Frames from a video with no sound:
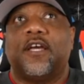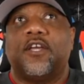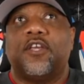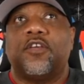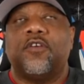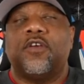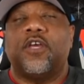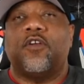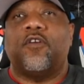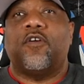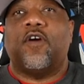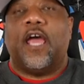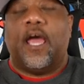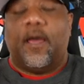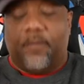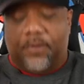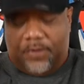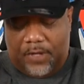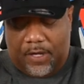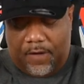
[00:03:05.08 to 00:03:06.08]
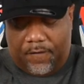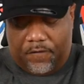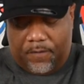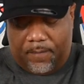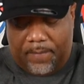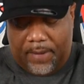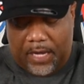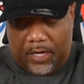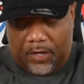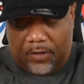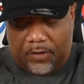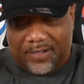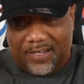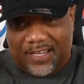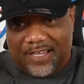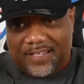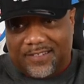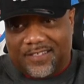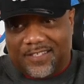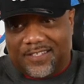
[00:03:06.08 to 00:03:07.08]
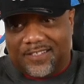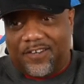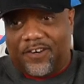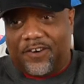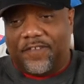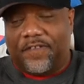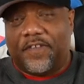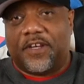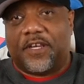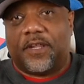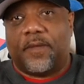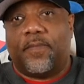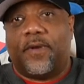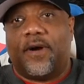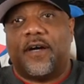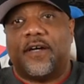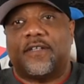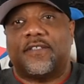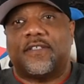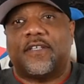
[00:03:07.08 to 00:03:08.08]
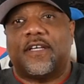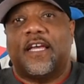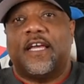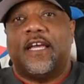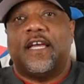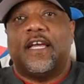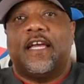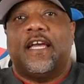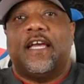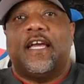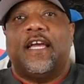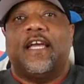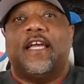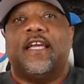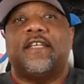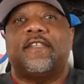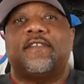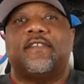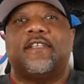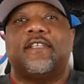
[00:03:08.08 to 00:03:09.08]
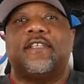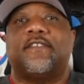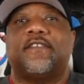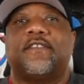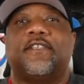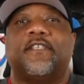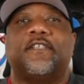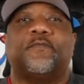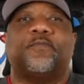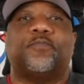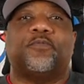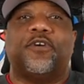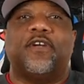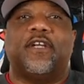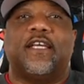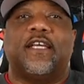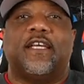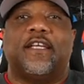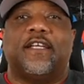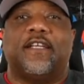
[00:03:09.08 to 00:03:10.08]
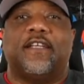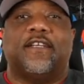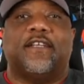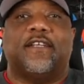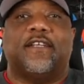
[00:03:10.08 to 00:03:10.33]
you get on Amazon for about uh, 650 bucks. It's it's it's pretty